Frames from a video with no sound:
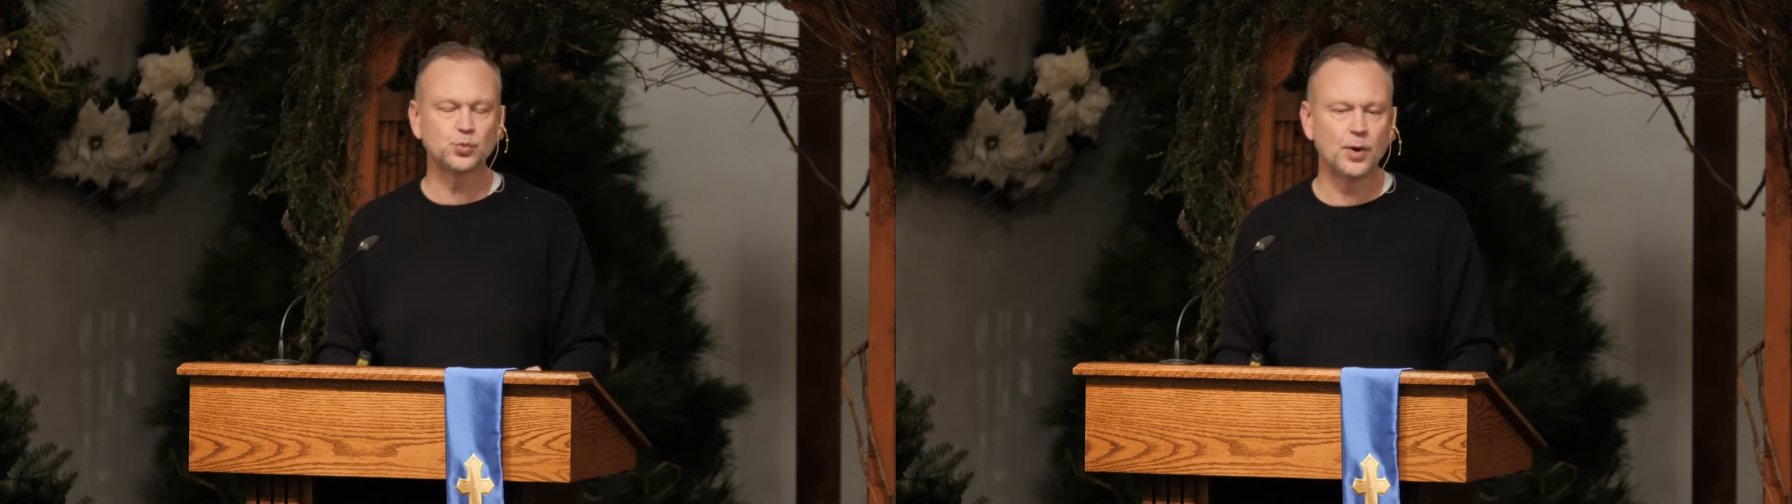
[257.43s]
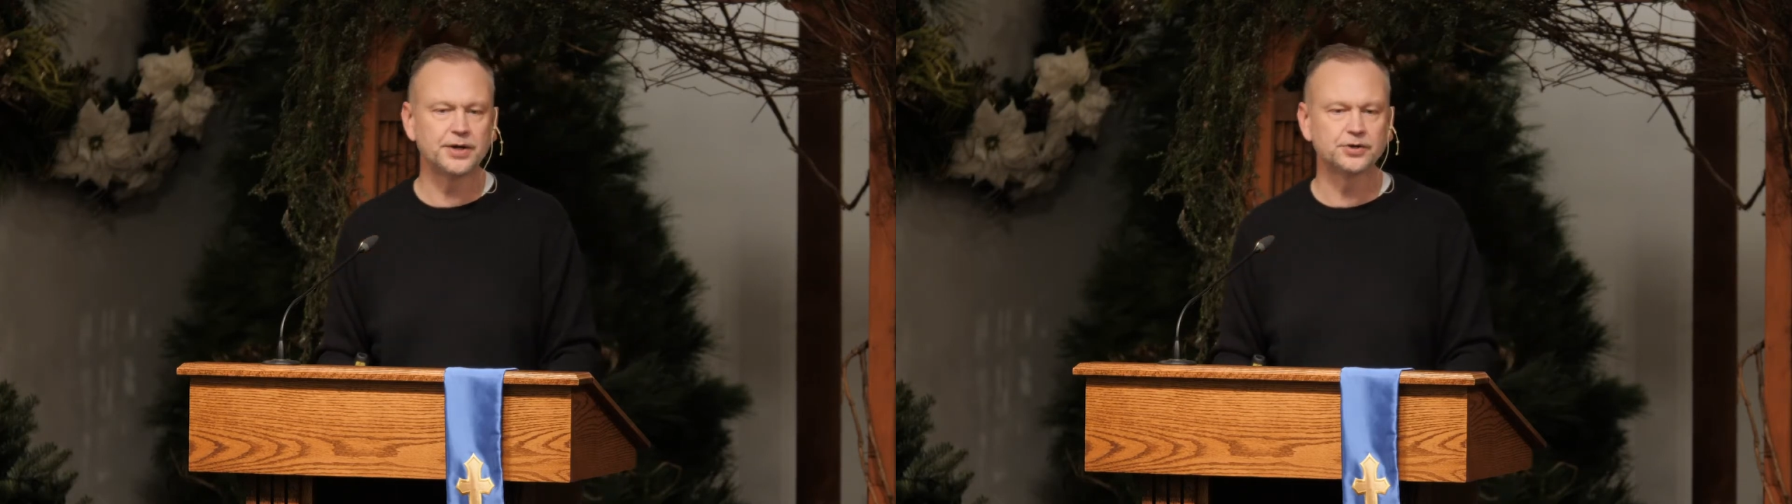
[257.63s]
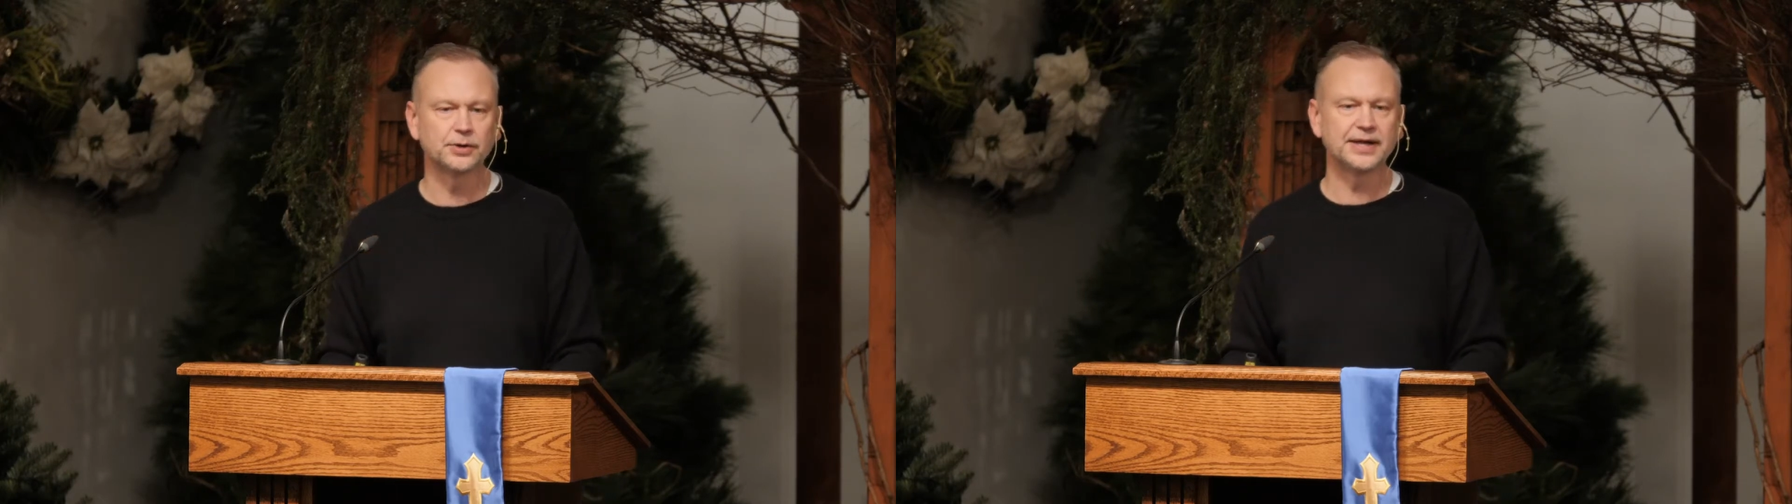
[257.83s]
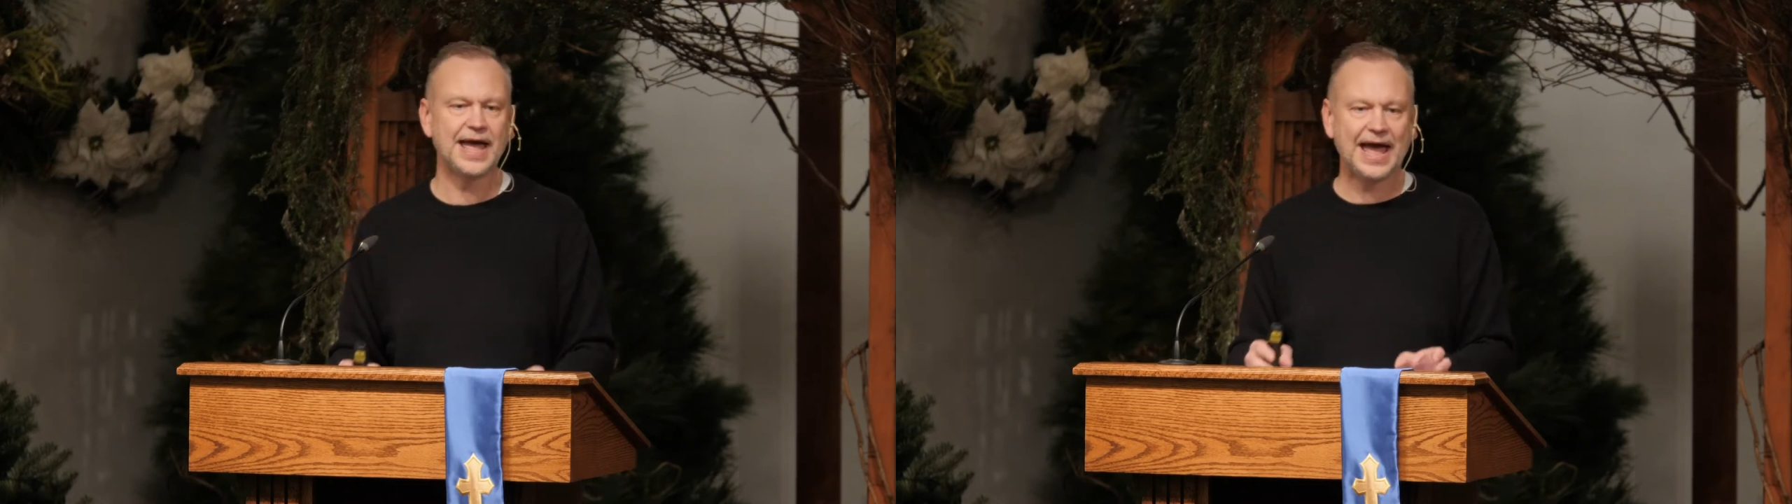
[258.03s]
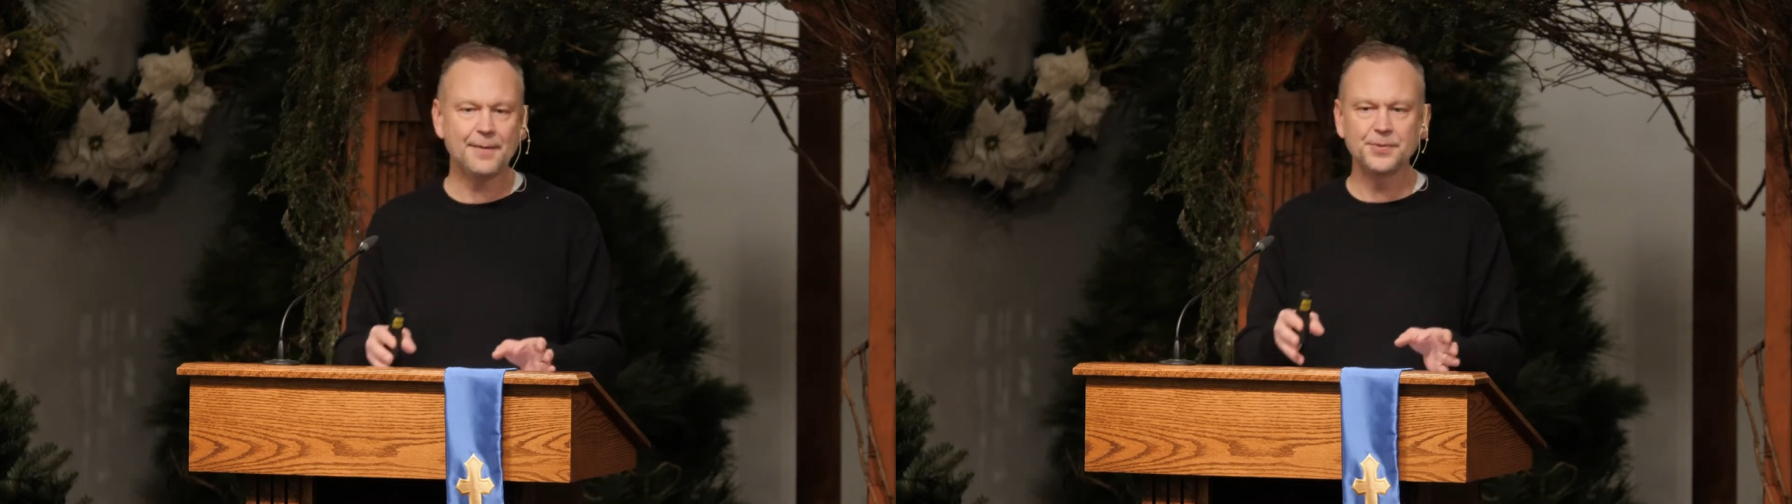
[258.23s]
wandering
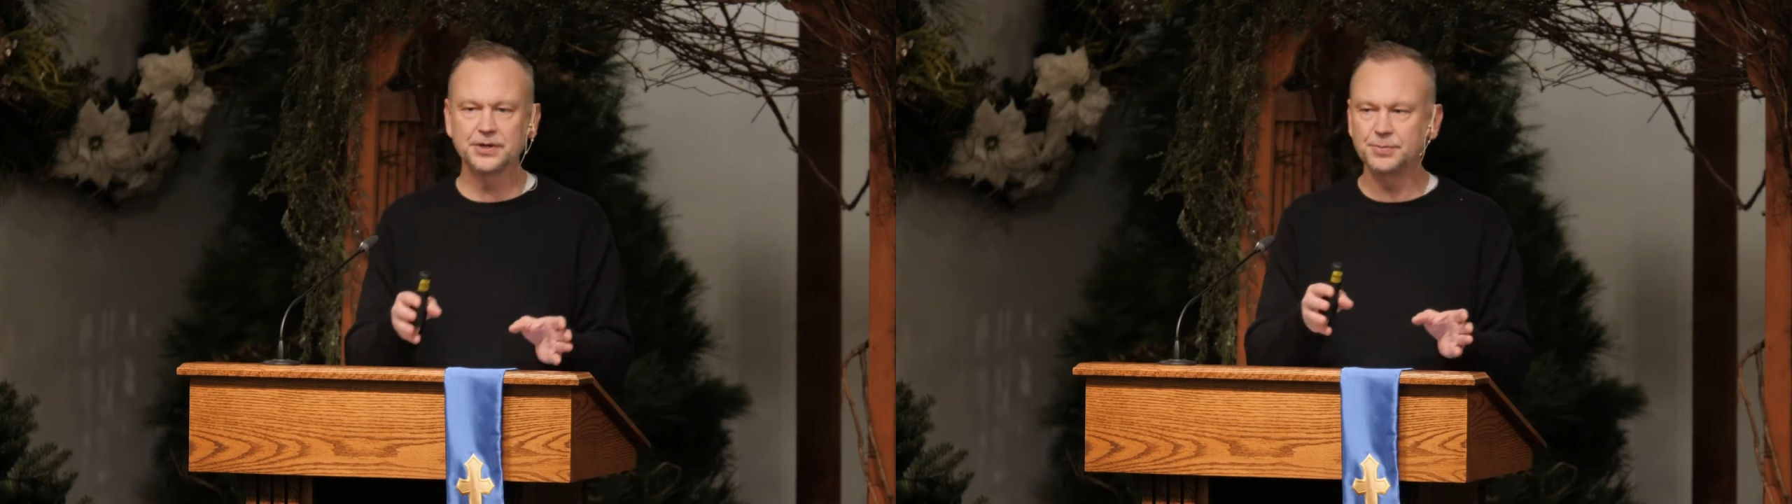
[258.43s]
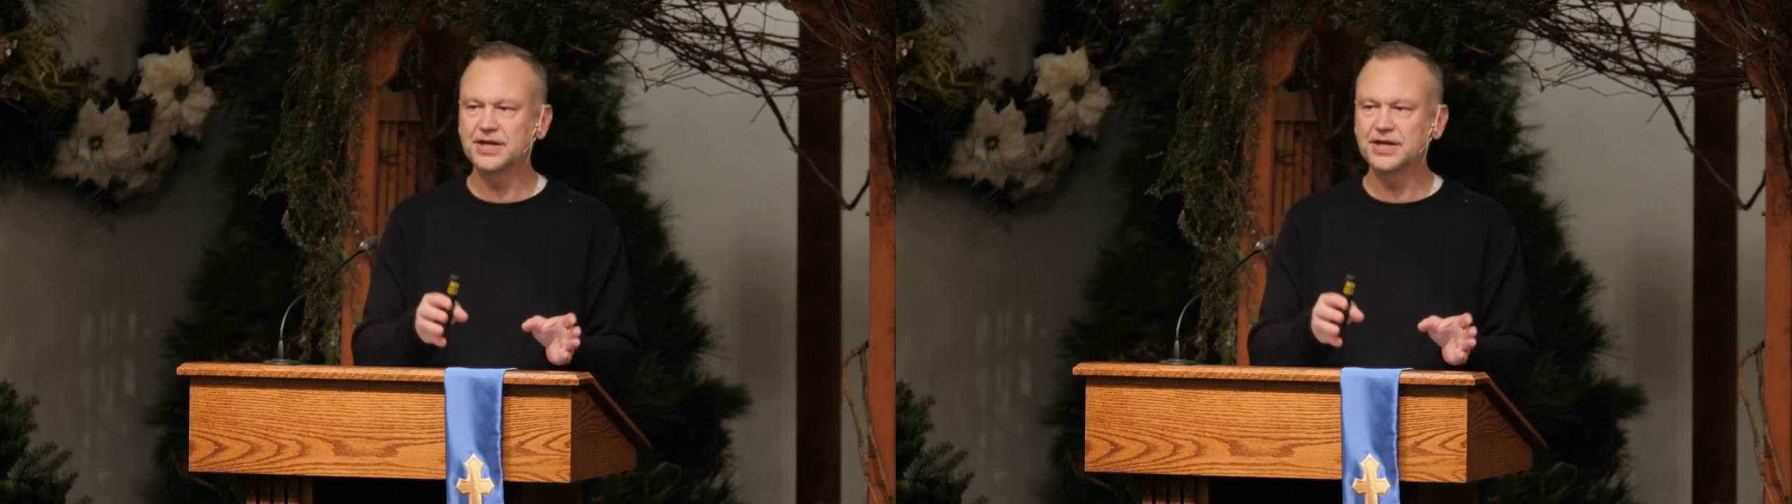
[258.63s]
happened